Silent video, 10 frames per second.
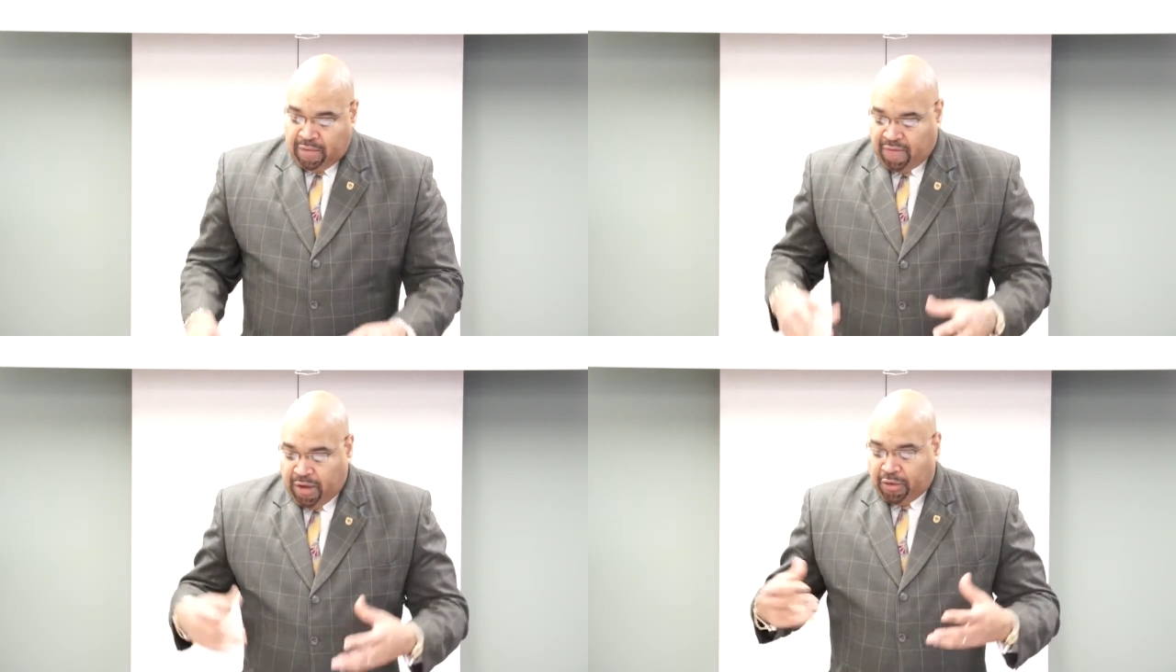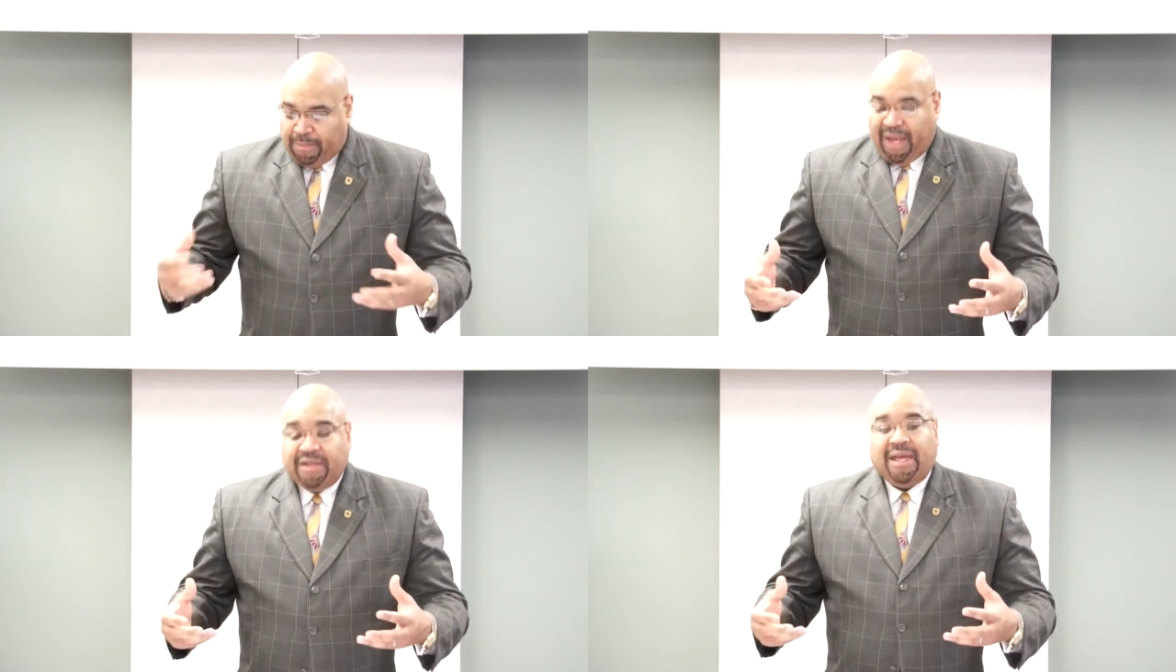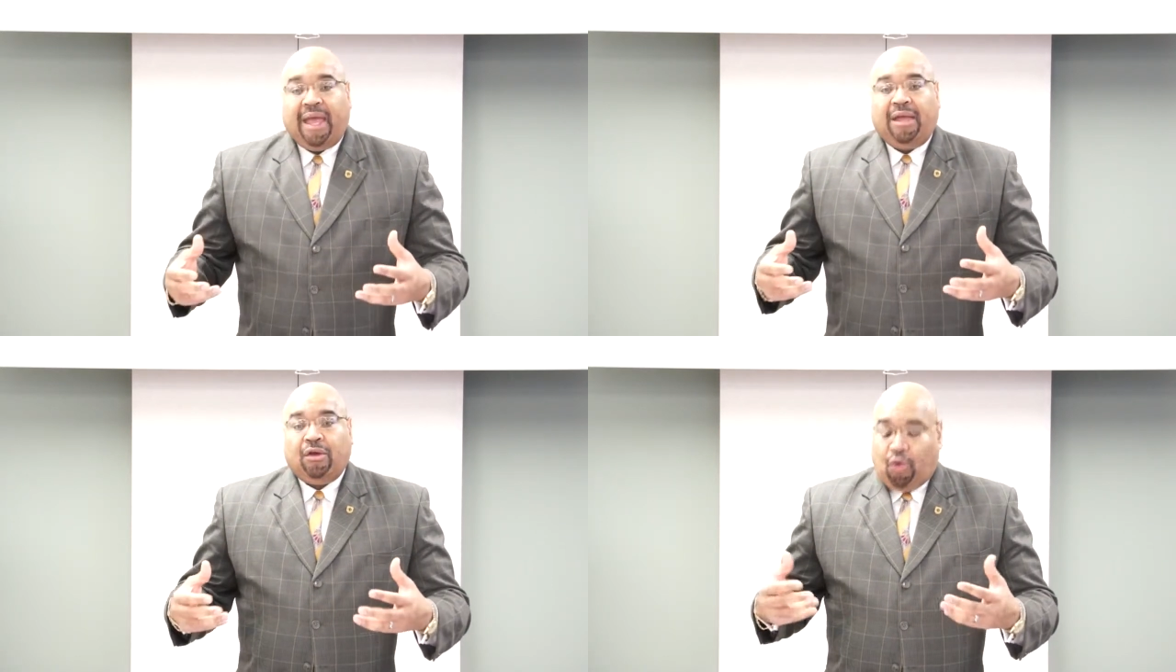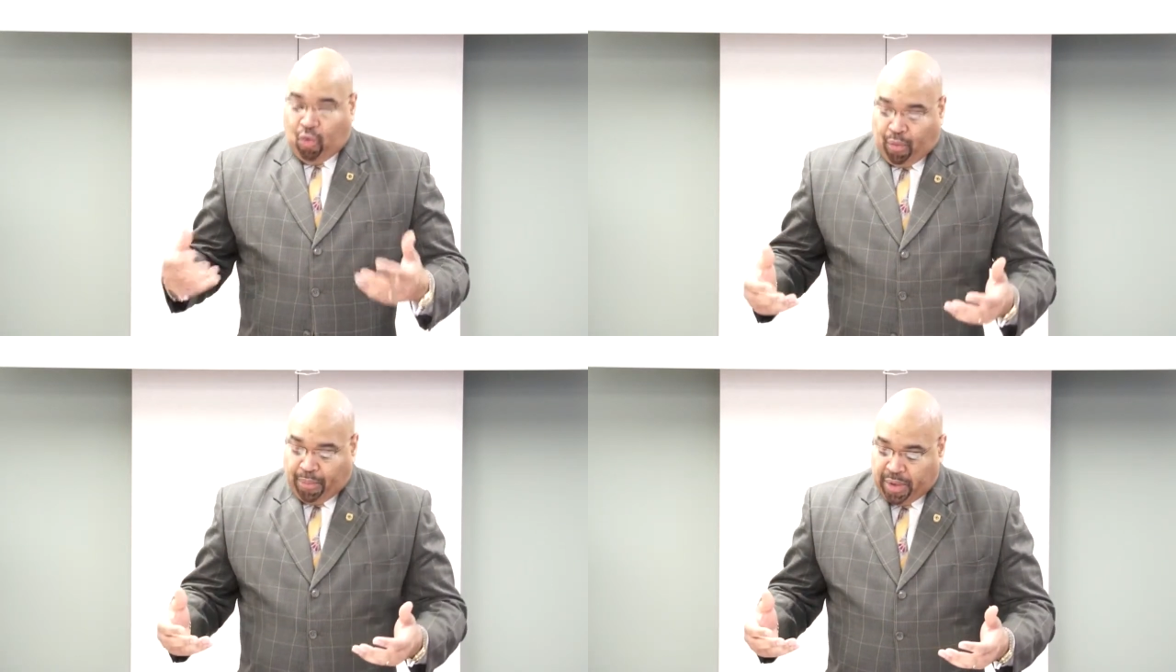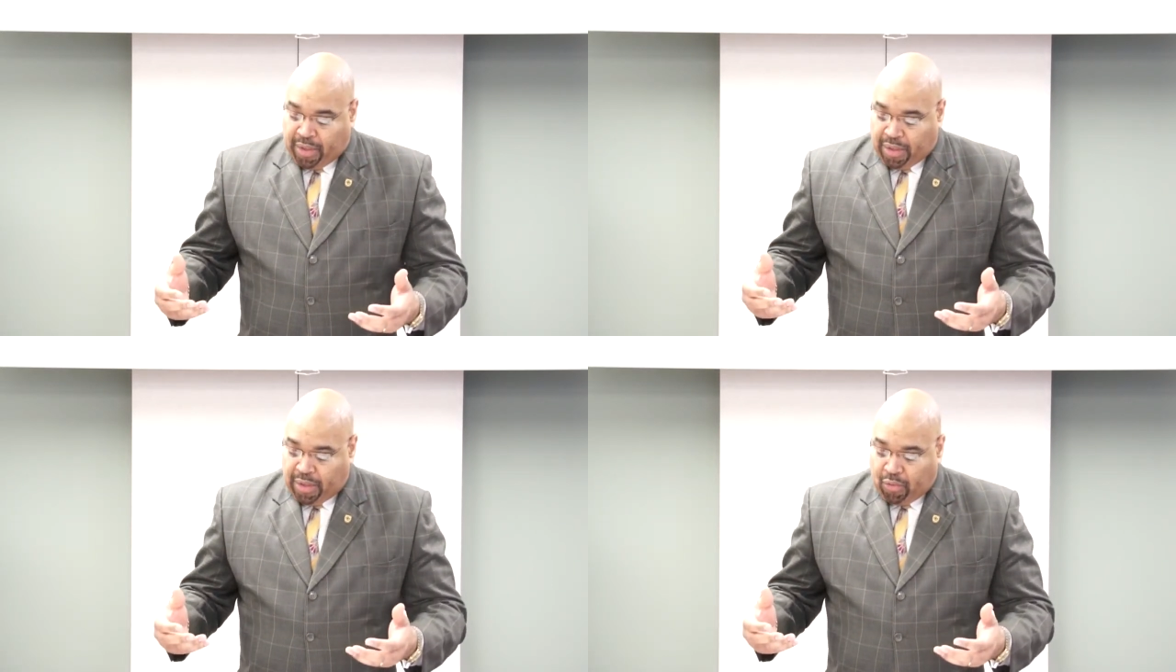failure to maintain
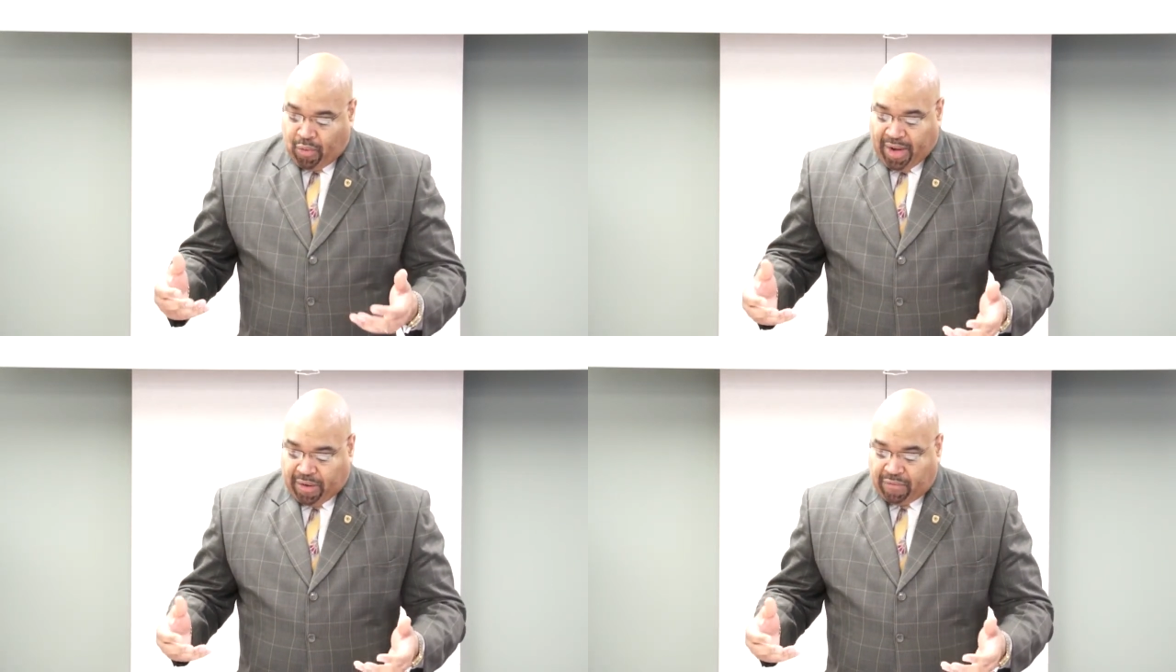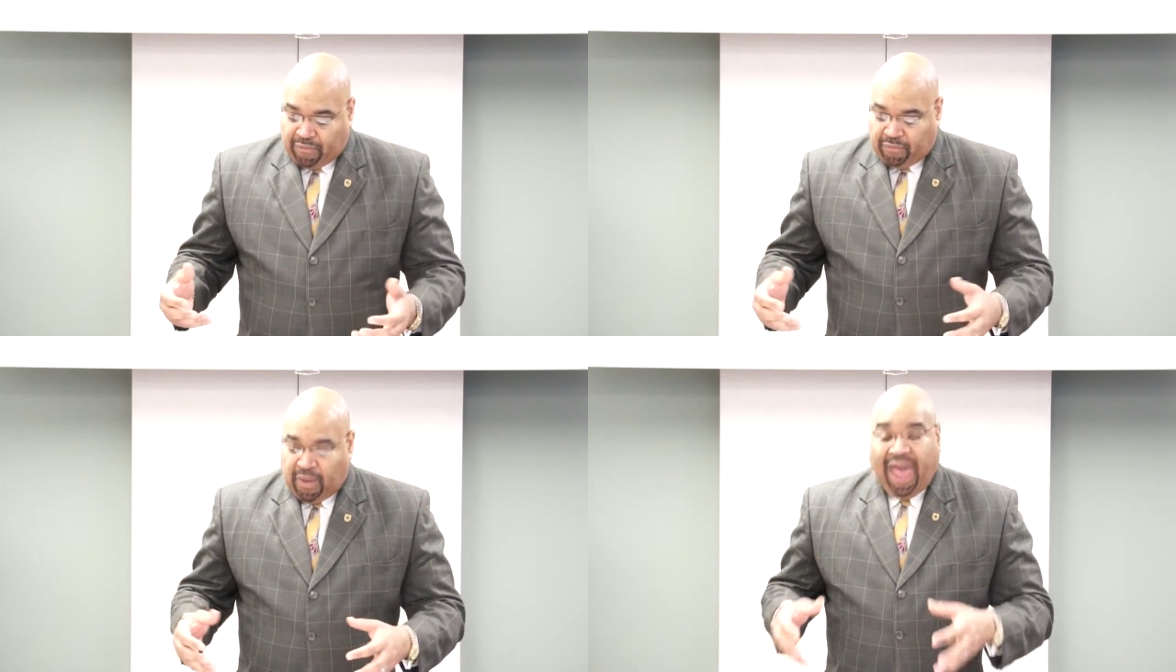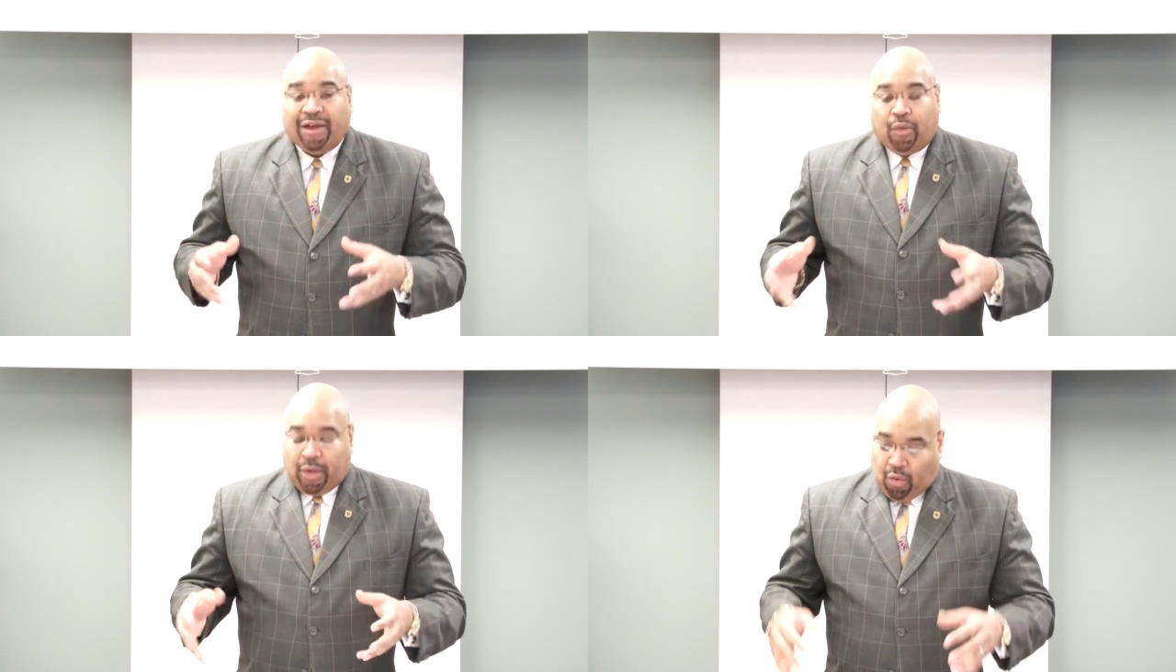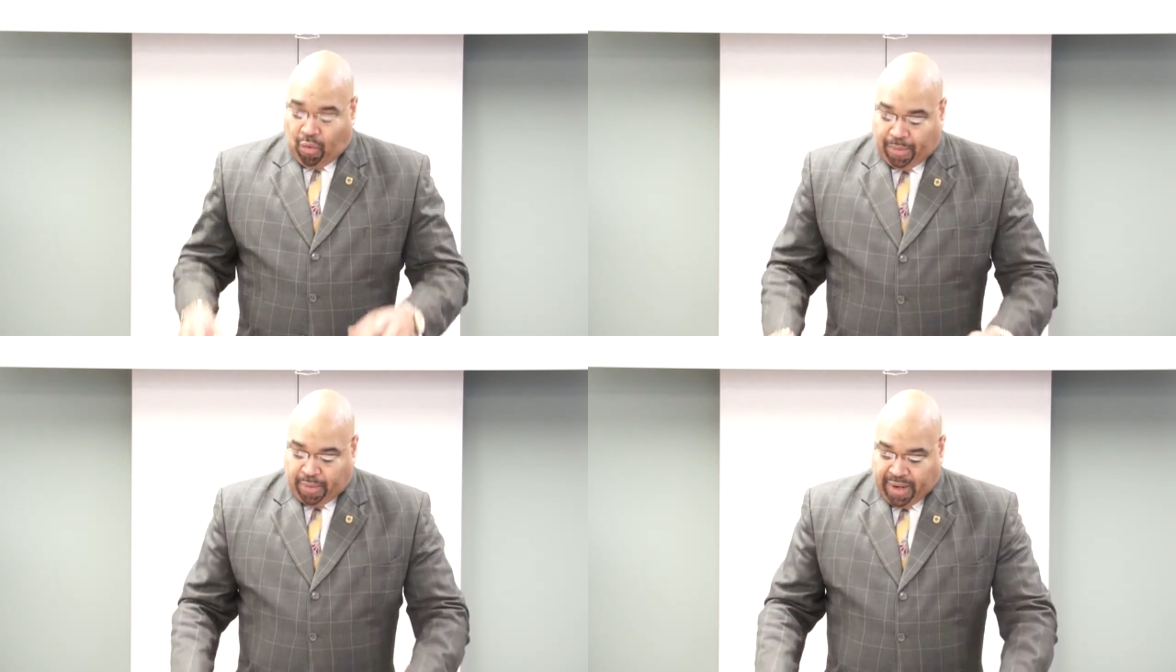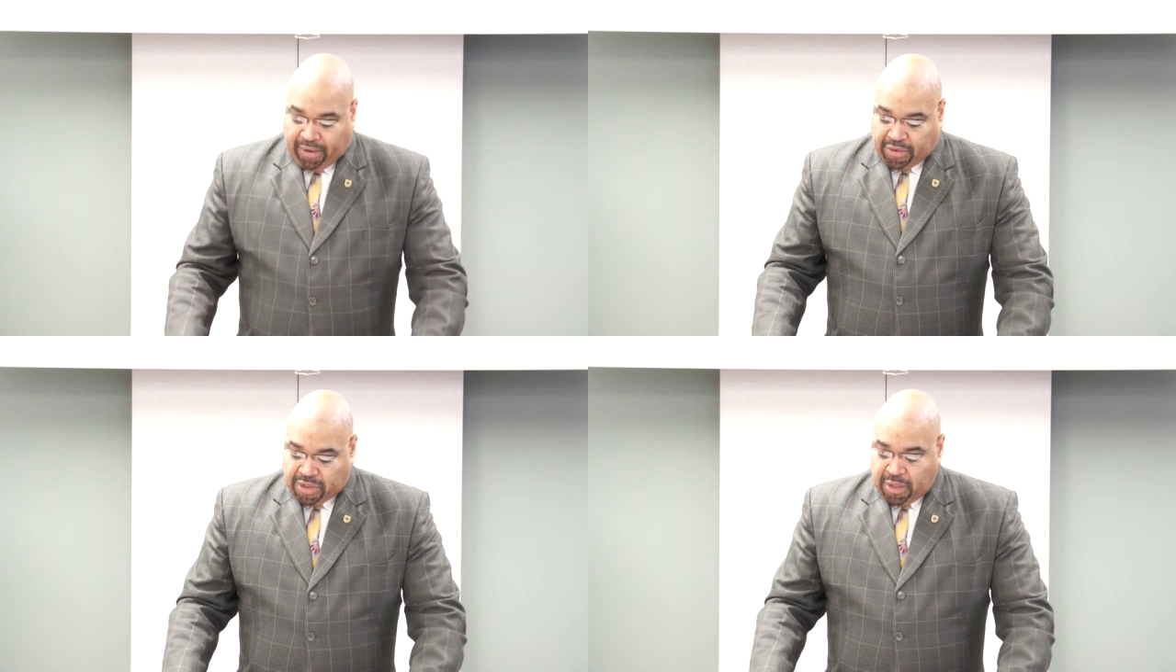adequate corporate
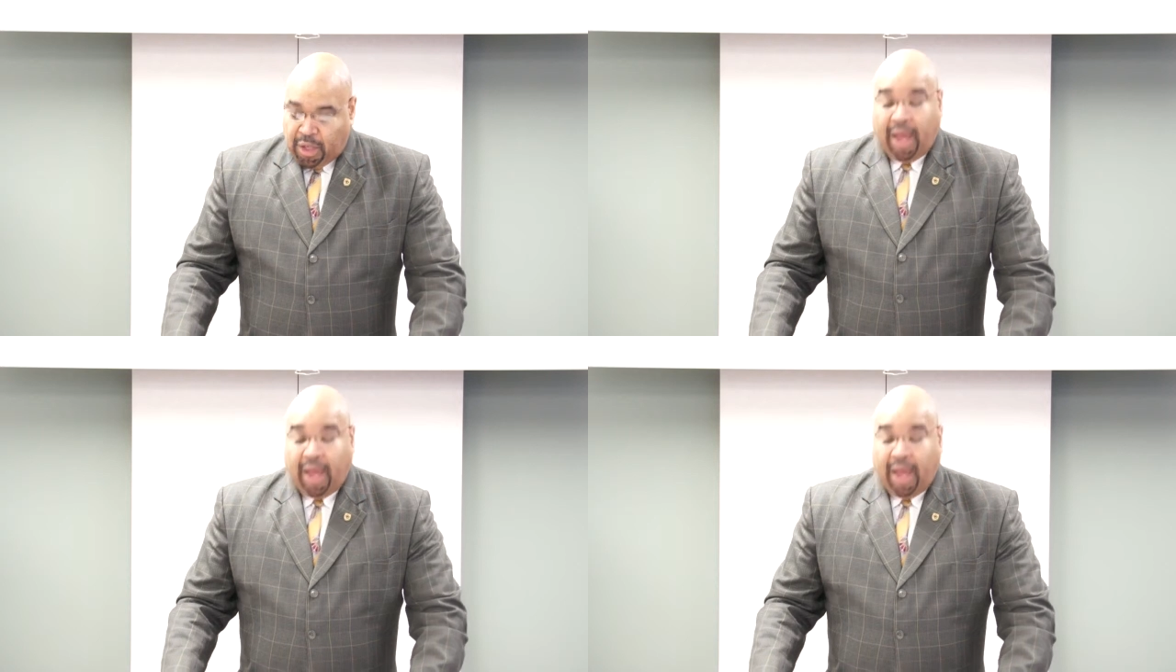records,